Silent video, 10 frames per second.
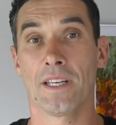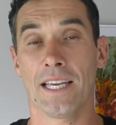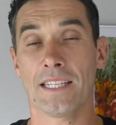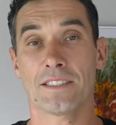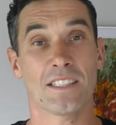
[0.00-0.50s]

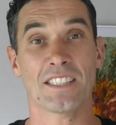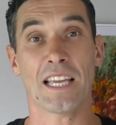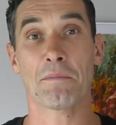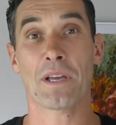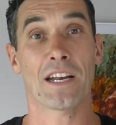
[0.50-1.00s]
It's the
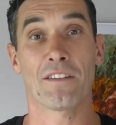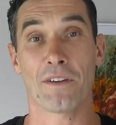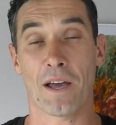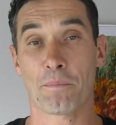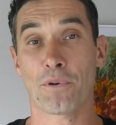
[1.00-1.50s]
same kind of
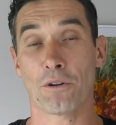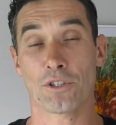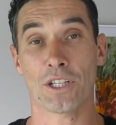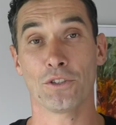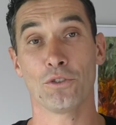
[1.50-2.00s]

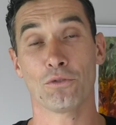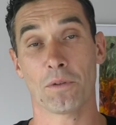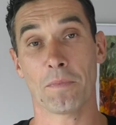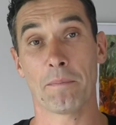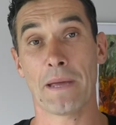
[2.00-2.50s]
approach I used
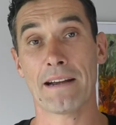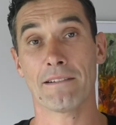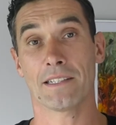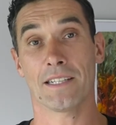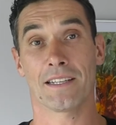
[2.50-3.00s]
with my
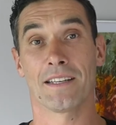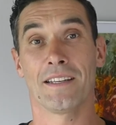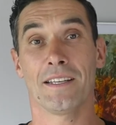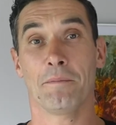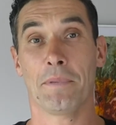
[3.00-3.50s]
parenting
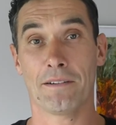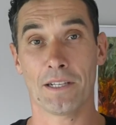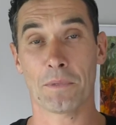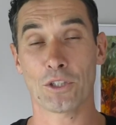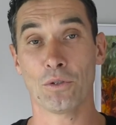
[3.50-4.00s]

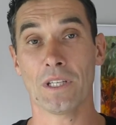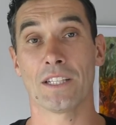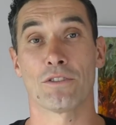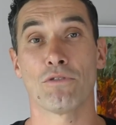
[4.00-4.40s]
my two kids.